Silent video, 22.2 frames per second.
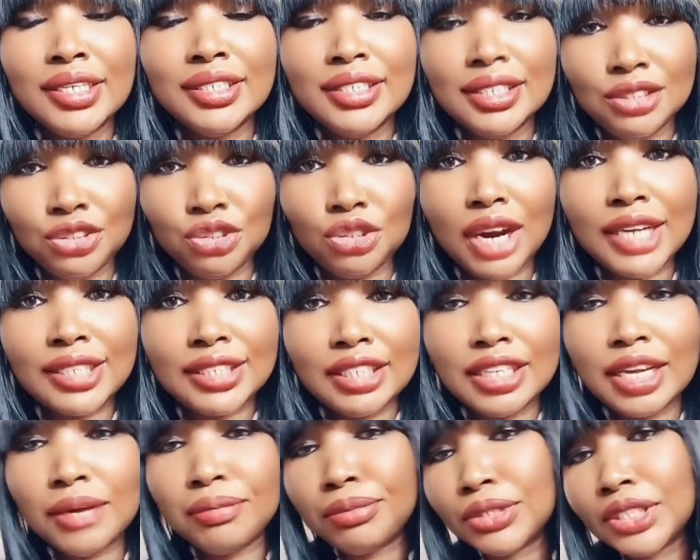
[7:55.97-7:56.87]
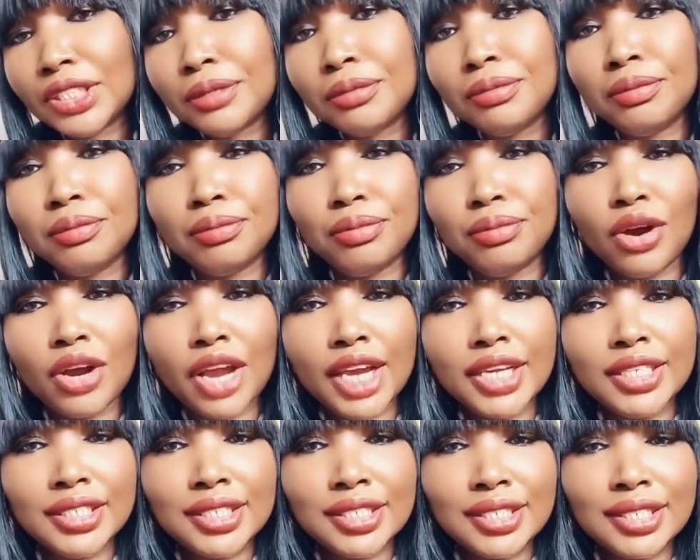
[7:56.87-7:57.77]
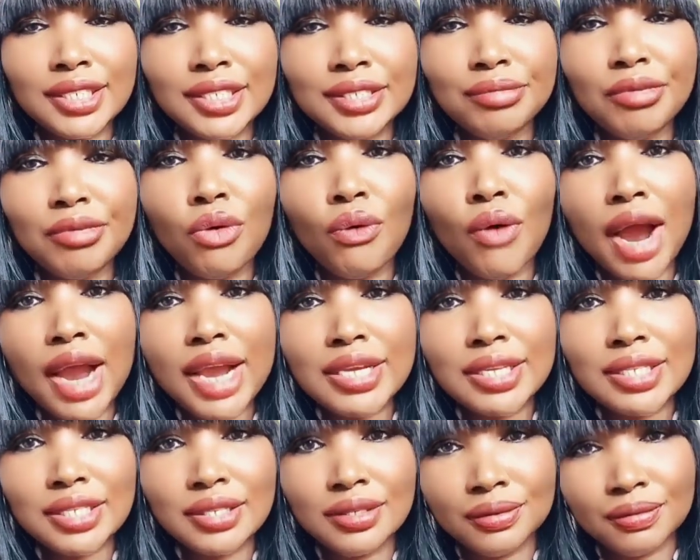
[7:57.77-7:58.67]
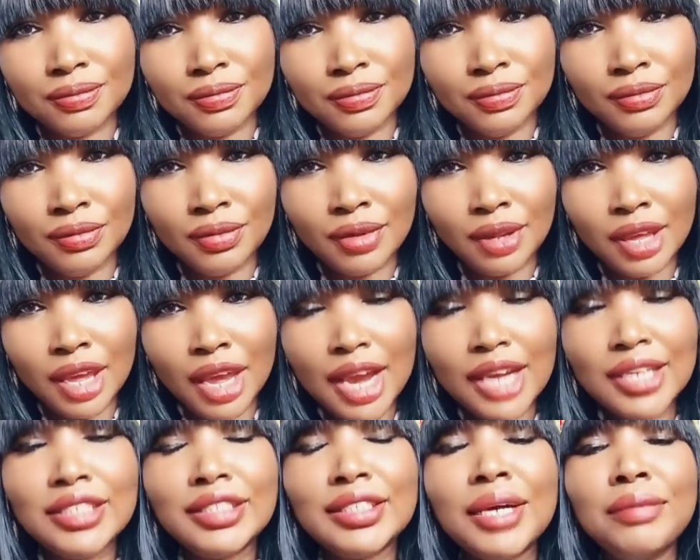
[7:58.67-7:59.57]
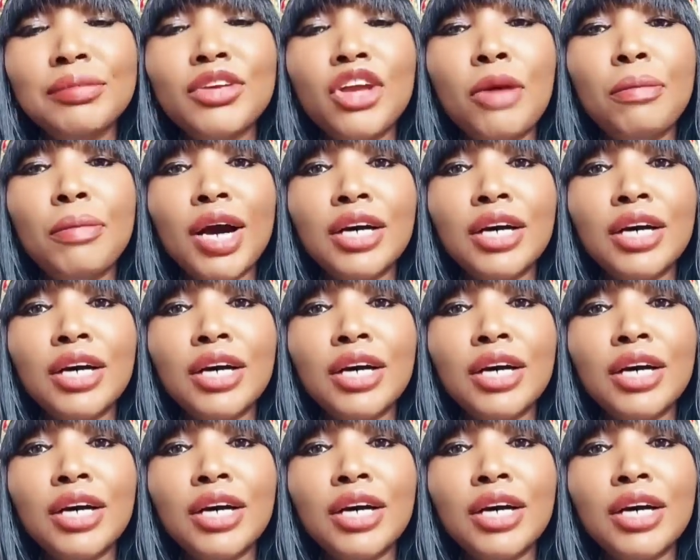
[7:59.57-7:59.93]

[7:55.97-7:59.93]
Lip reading: distracting and putting blockages. Be wise. Anytime you're